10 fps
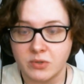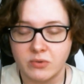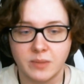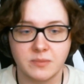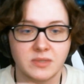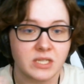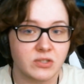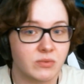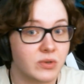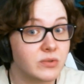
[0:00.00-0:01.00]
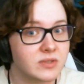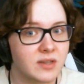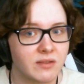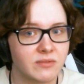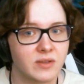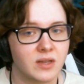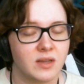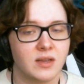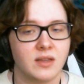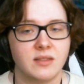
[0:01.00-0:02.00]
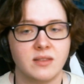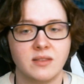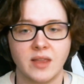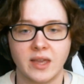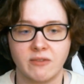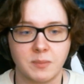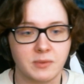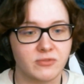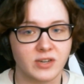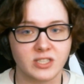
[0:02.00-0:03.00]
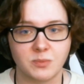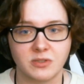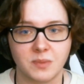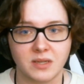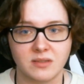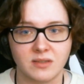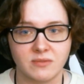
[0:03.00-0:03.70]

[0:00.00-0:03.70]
who helps teach you new stuff, like from a fresh perspective.